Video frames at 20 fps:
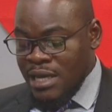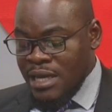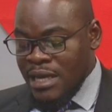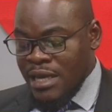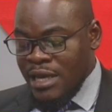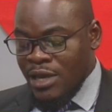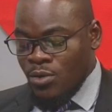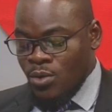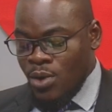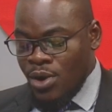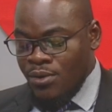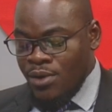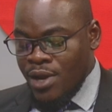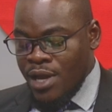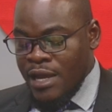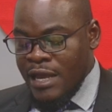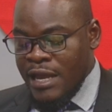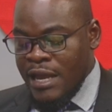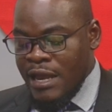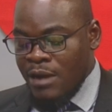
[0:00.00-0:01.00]

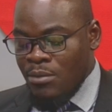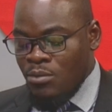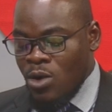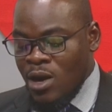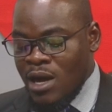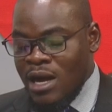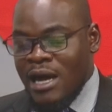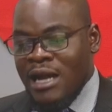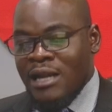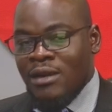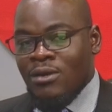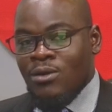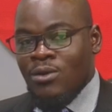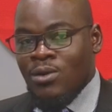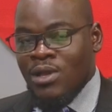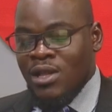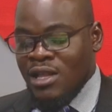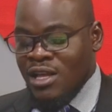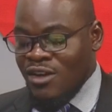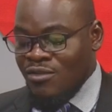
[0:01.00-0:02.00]
Ikwerre Emohua
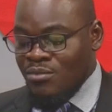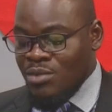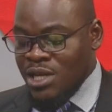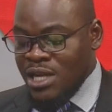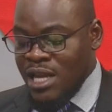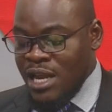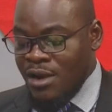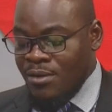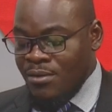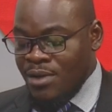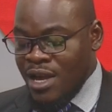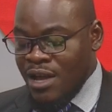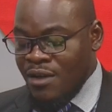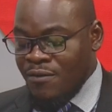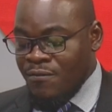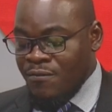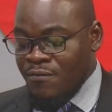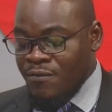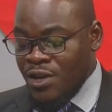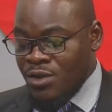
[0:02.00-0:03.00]
local government area
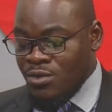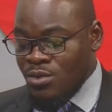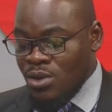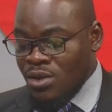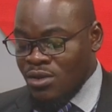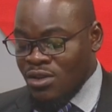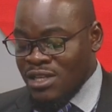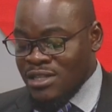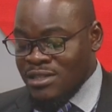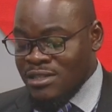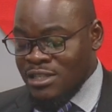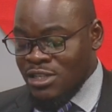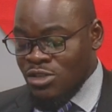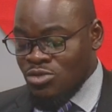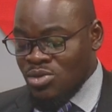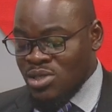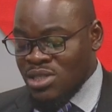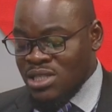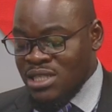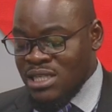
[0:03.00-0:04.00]
federal
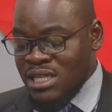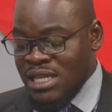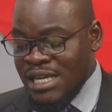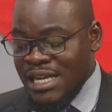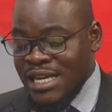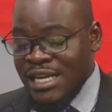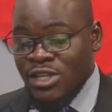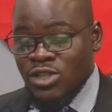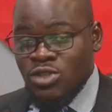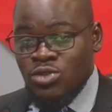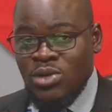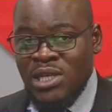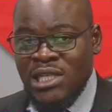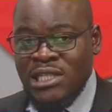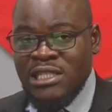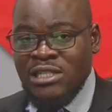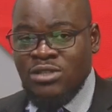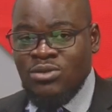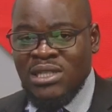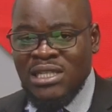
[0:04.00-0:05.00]
constituency in
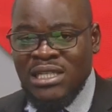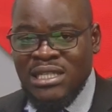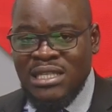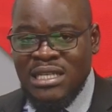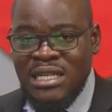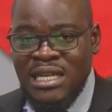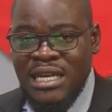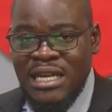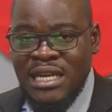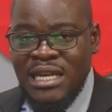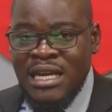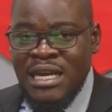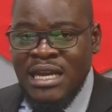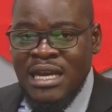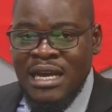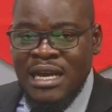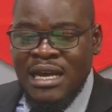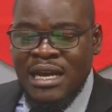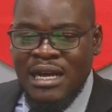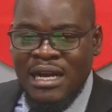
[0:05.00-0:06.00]
2023
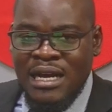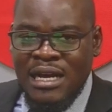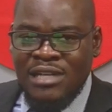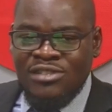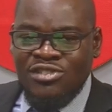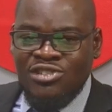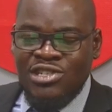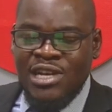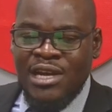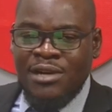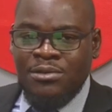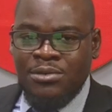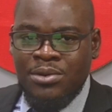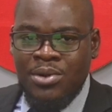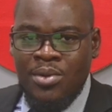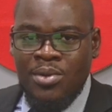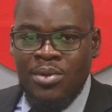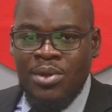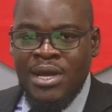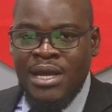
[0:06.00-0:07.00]
uh,
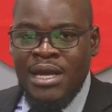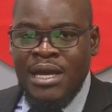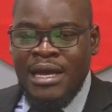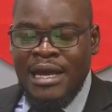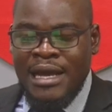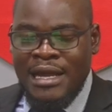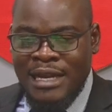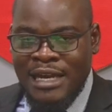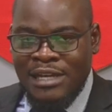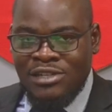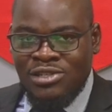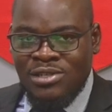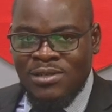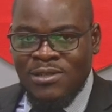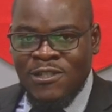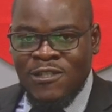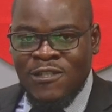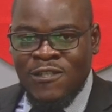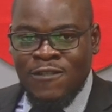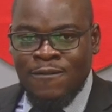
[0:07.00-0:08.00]
general
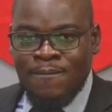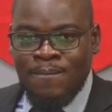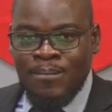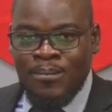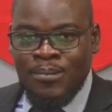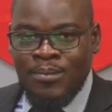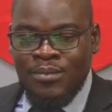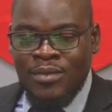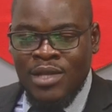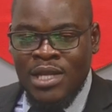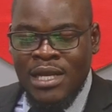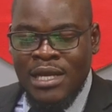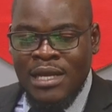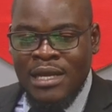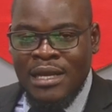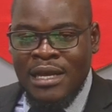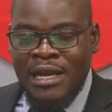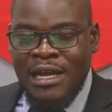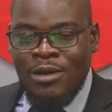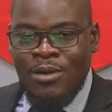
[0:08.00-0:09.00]
elections.
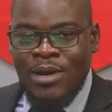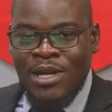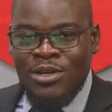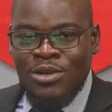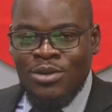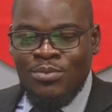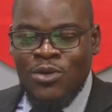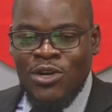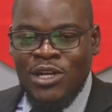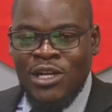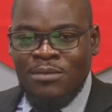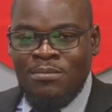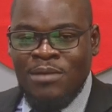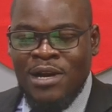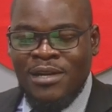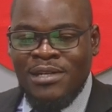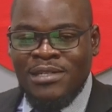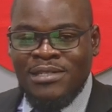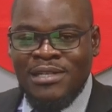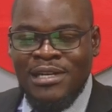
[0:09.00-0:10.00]
Hello and good morning,
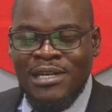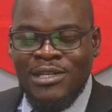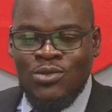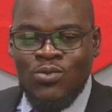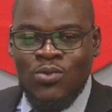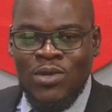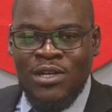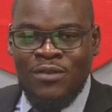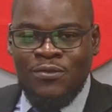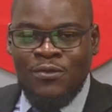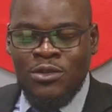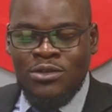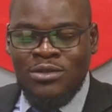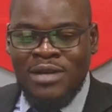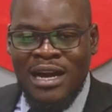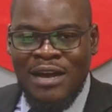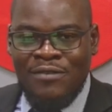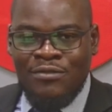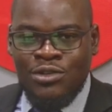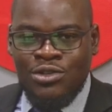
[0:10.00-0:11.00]
Barrister. It's wonderful
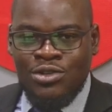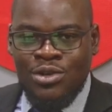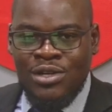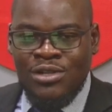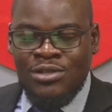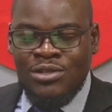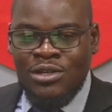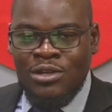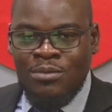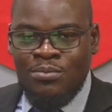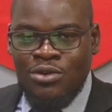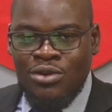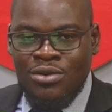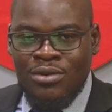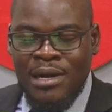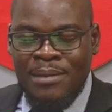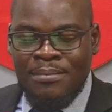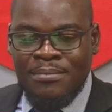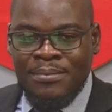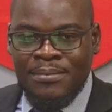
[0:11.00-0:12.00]
to have you join us on the
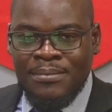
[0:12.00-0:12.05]
program.